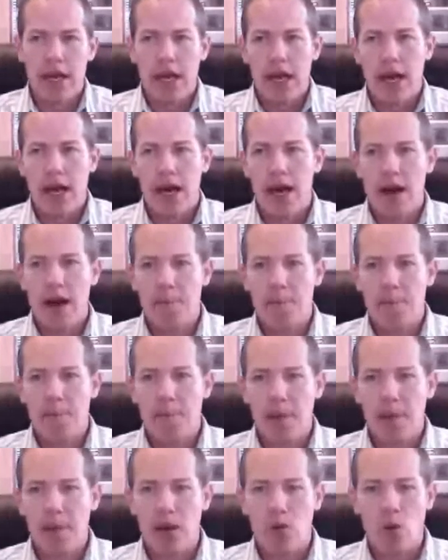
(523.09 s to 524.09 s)
Um,
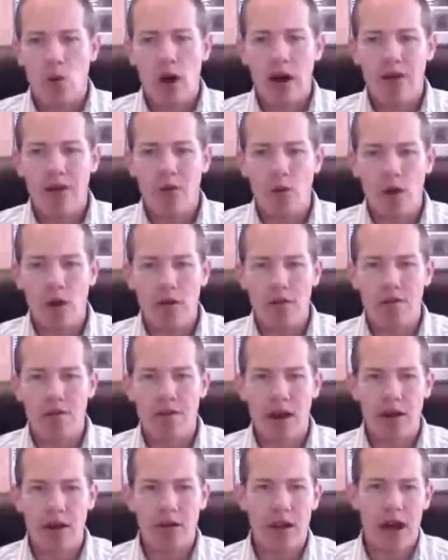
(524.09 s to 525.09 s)
and what we
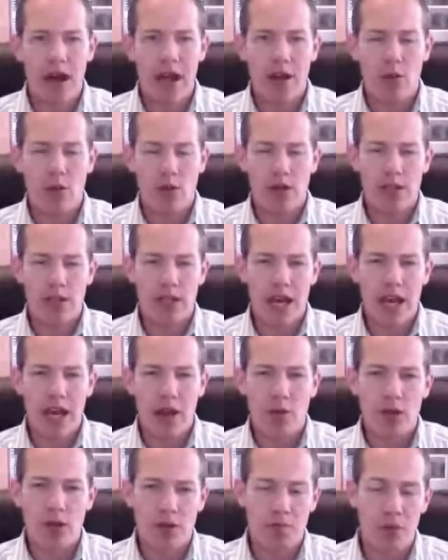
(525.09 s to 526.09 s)
felt like was that
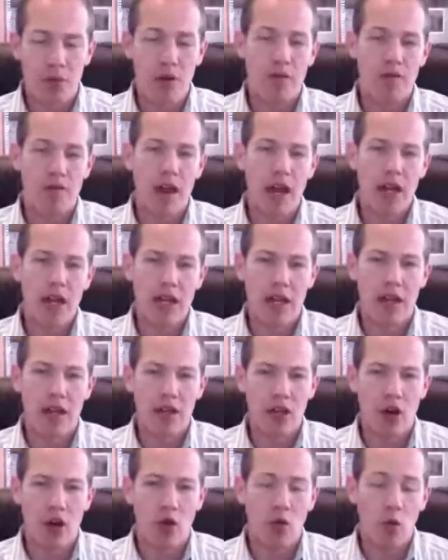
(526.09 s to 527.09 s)
it was preventing,
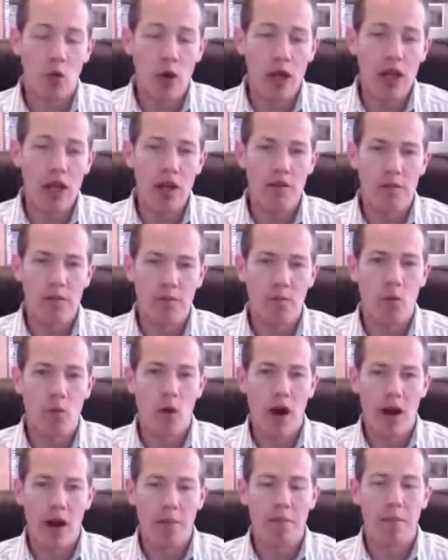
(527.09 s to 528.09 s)
you know, we
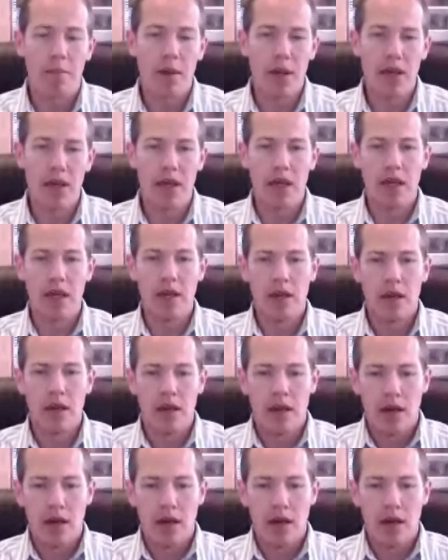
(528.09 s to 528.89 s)
want to be,